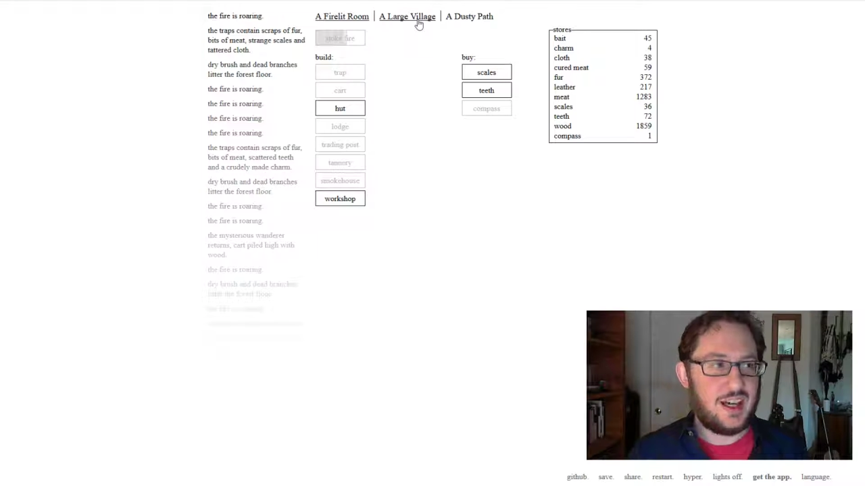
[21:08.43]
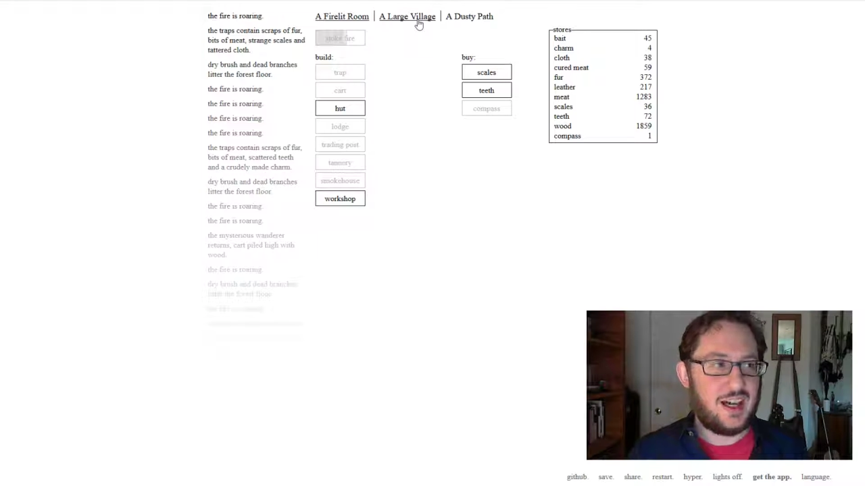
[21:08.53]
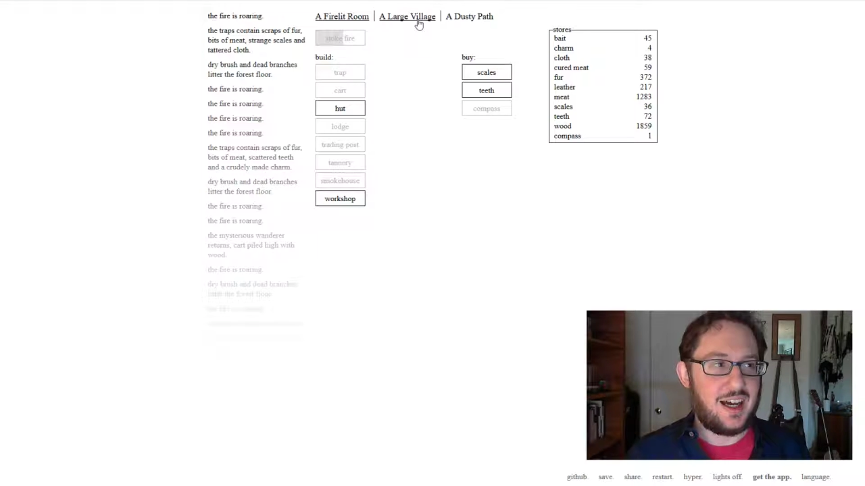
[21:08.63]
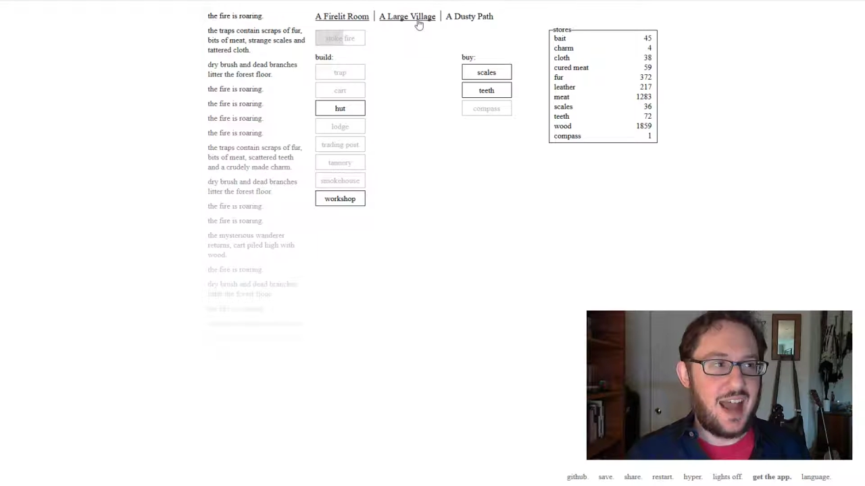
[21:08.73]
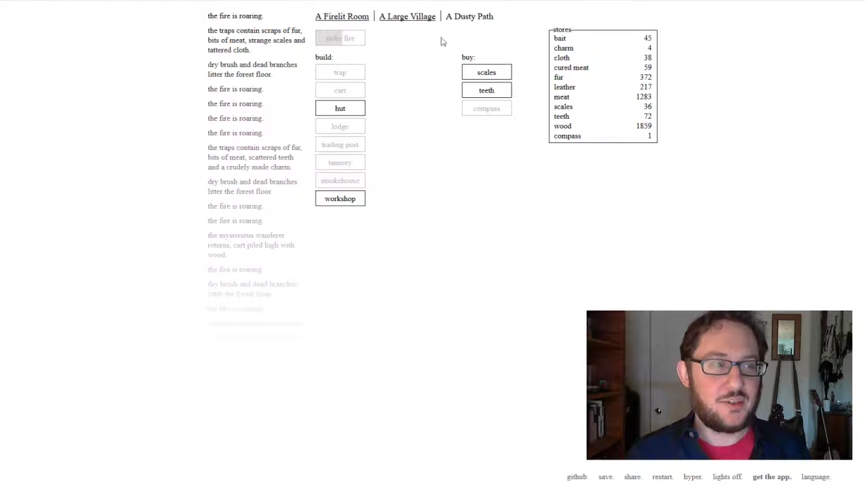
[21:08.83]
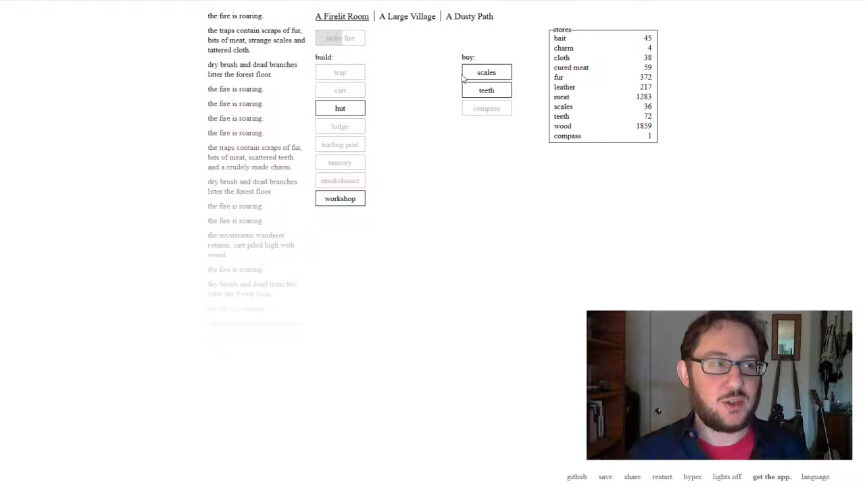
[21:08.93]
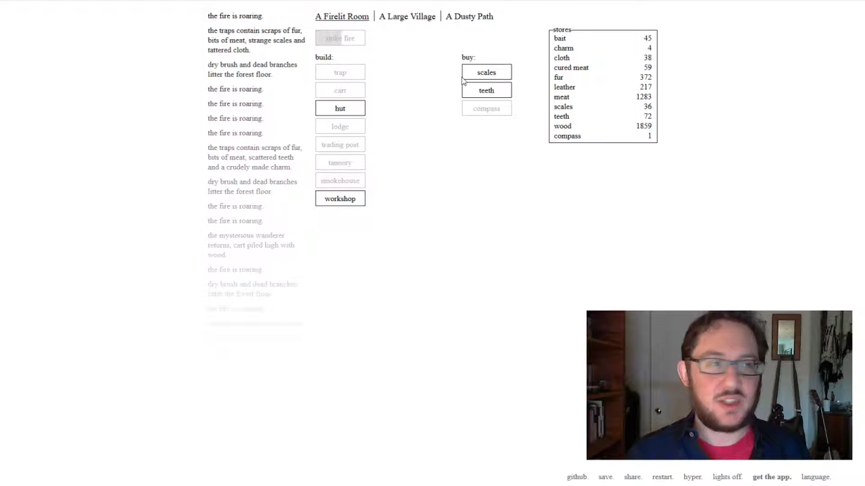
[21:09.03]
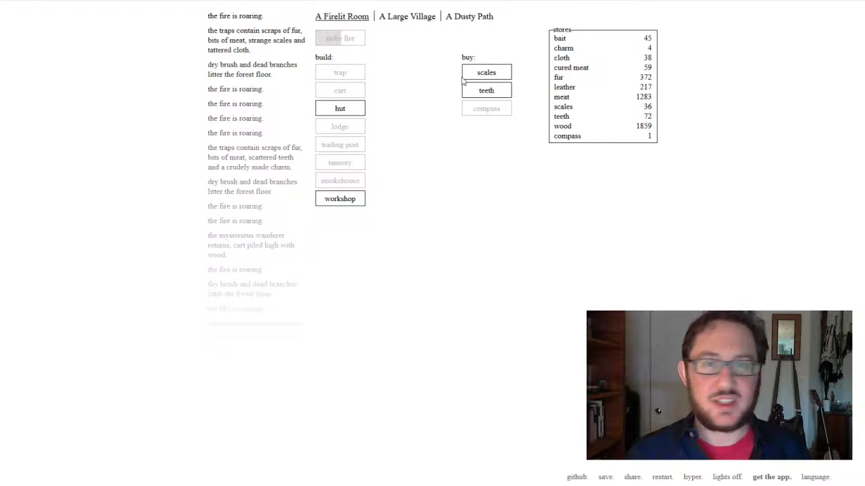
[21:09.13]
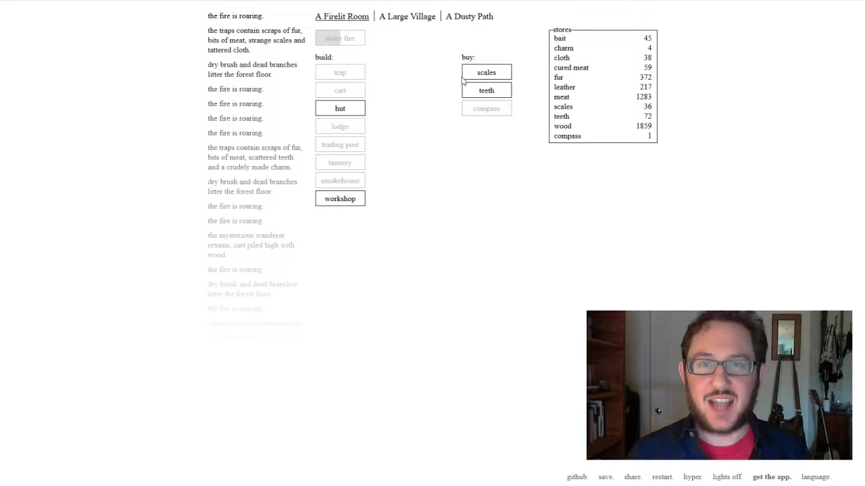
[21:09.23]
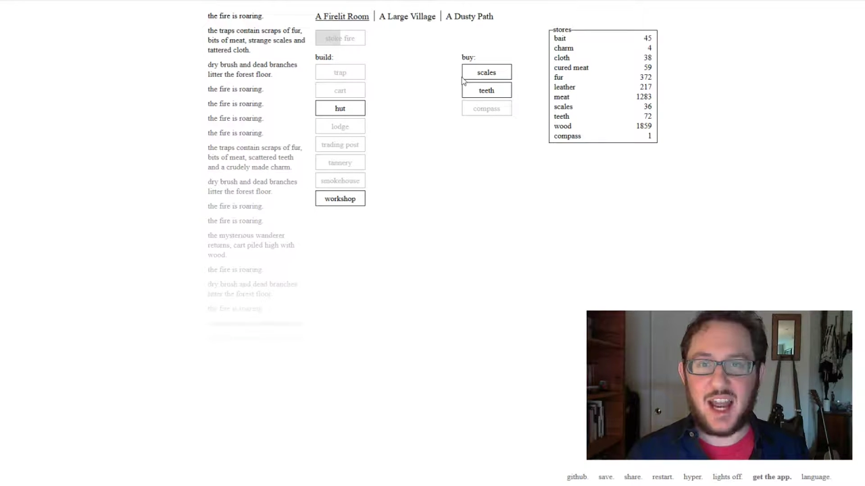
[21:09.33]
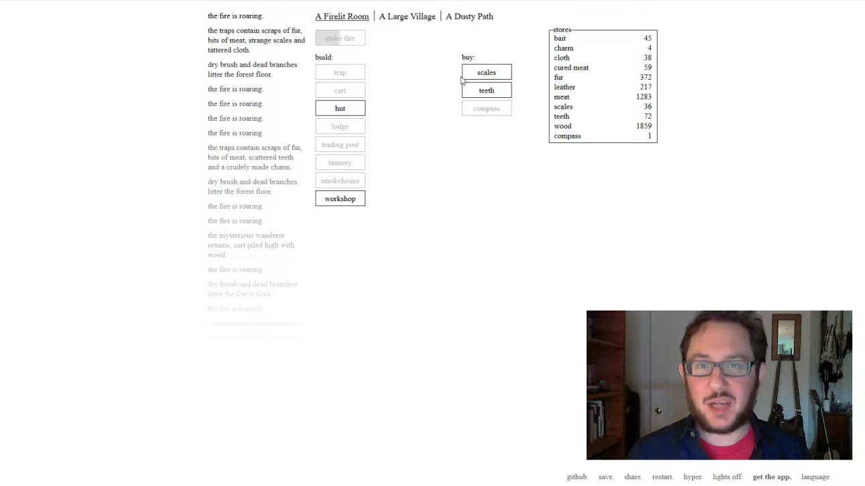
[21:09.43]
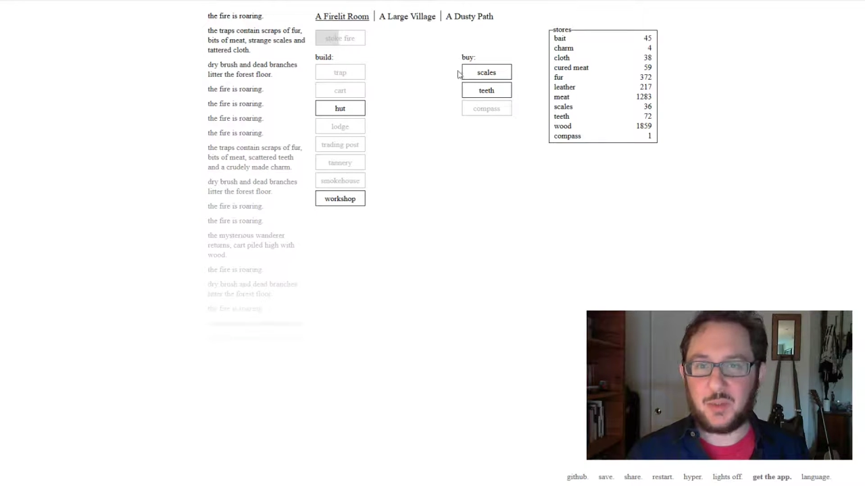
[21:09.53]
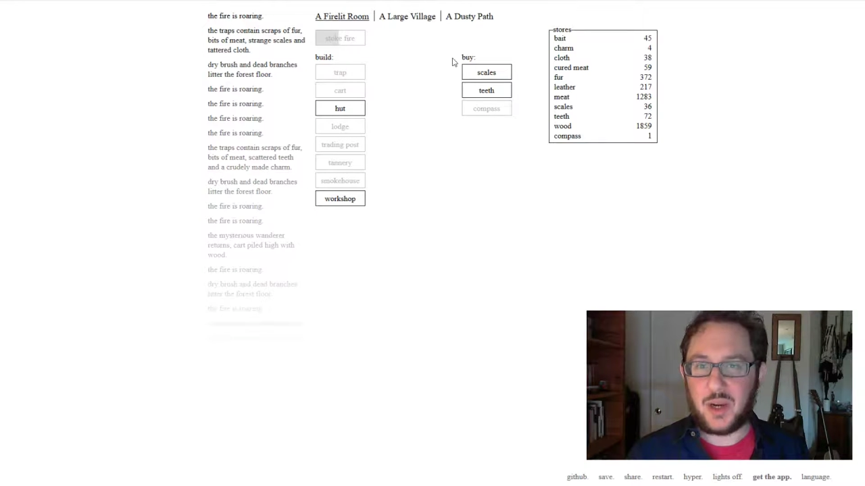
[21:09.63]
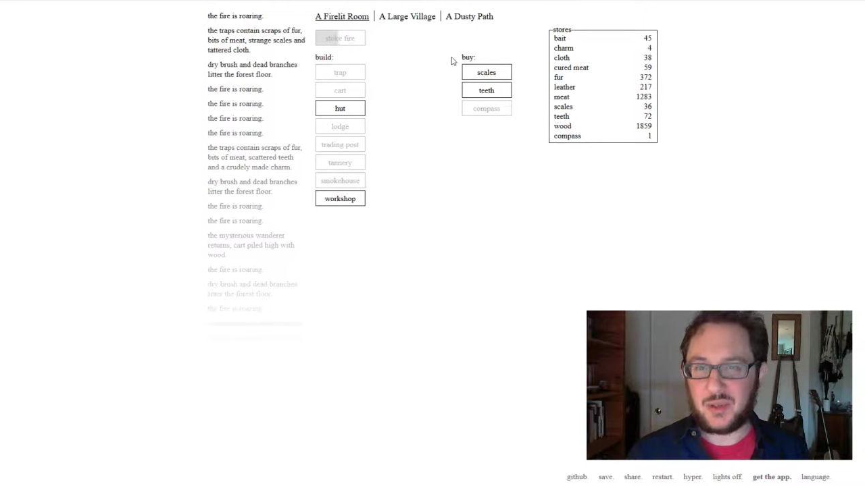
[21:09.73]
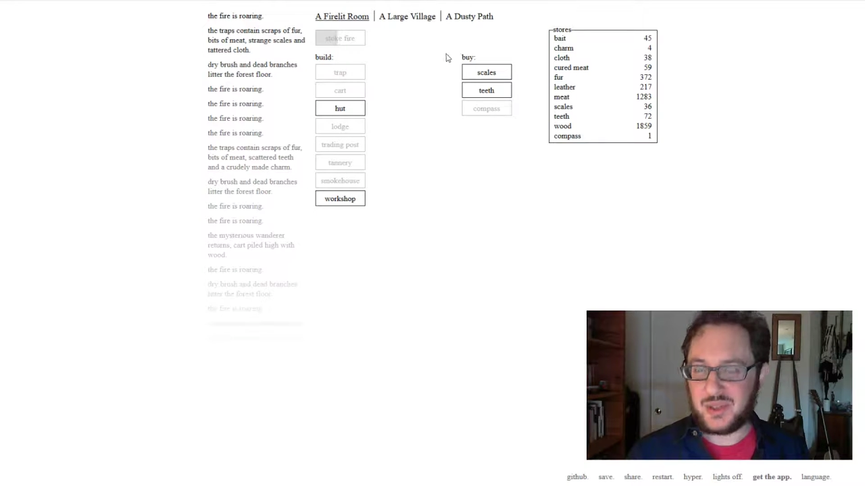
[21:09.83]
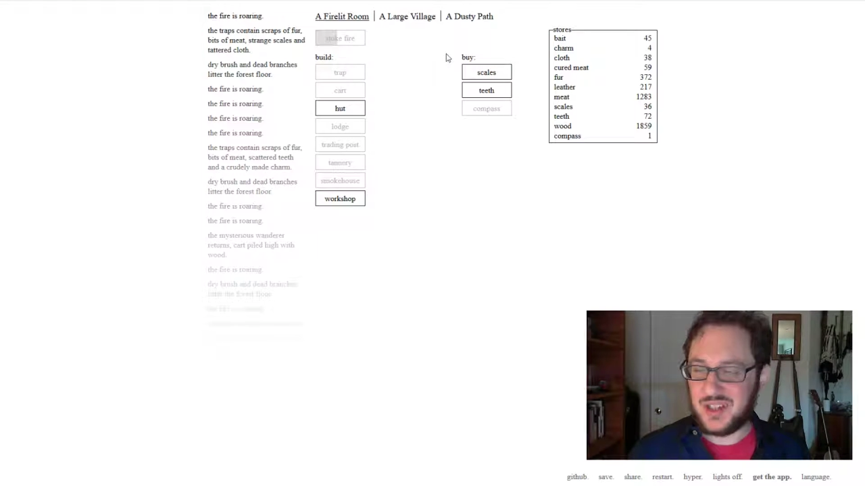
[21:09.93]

have to decide whether